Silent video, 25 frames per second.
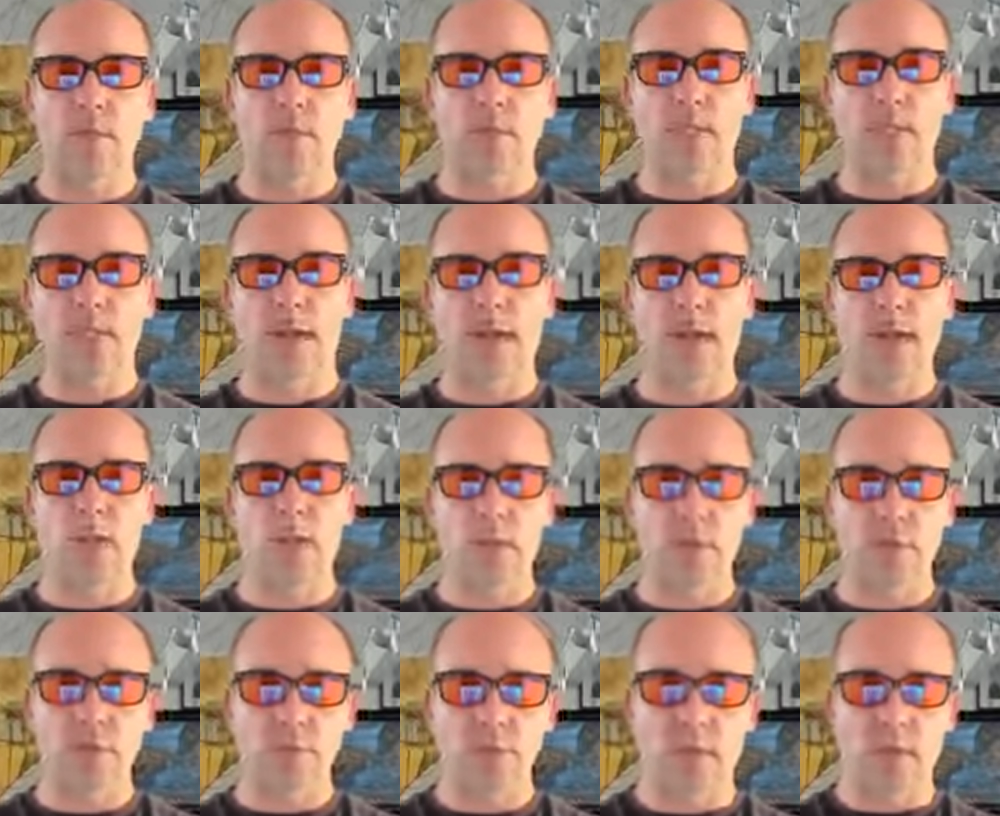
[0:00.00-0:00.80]
stadium
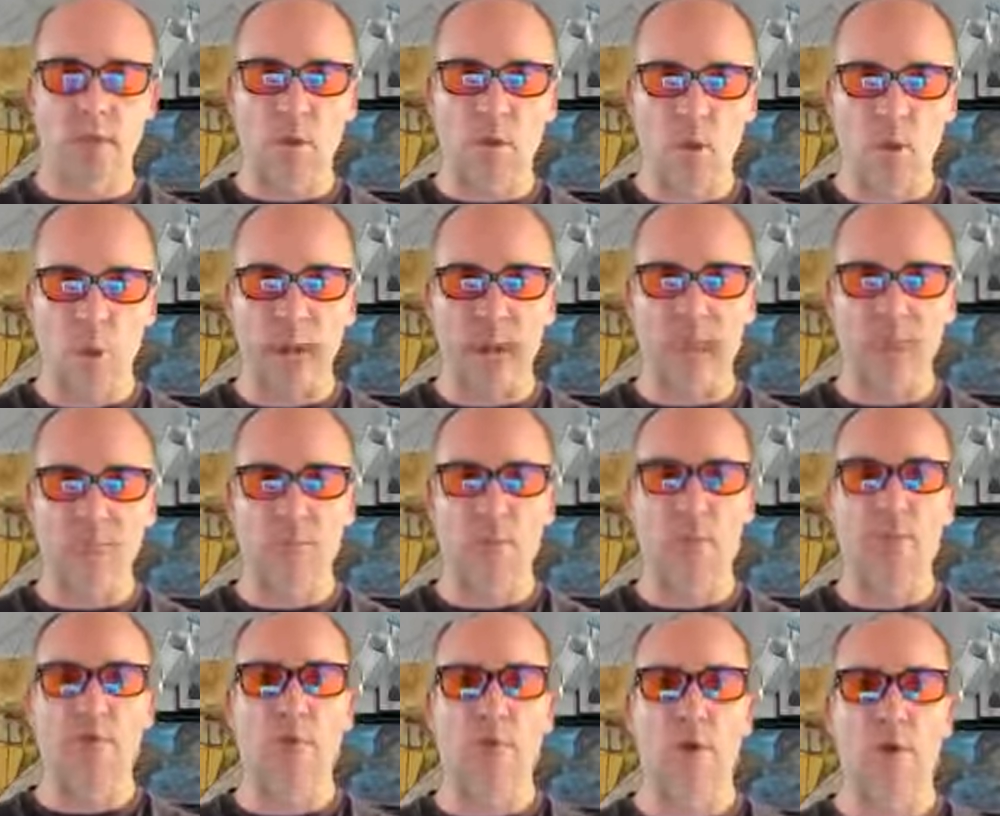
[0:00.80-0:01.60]
and you've done the wave
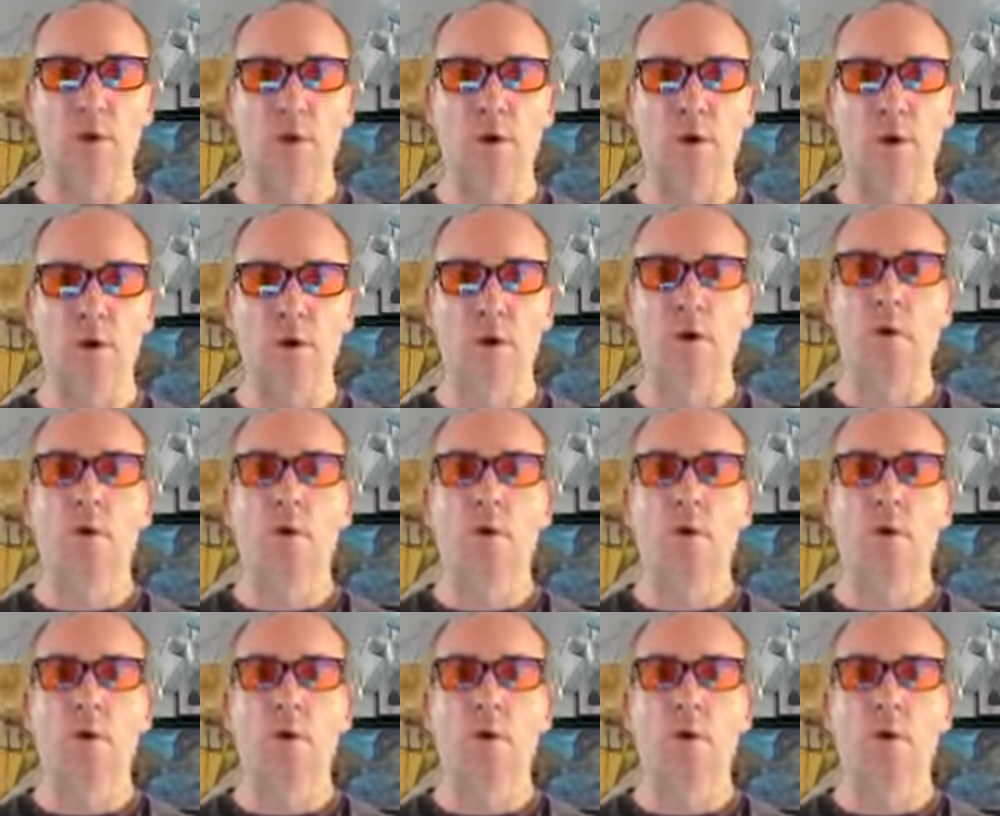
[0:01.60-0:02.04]
before,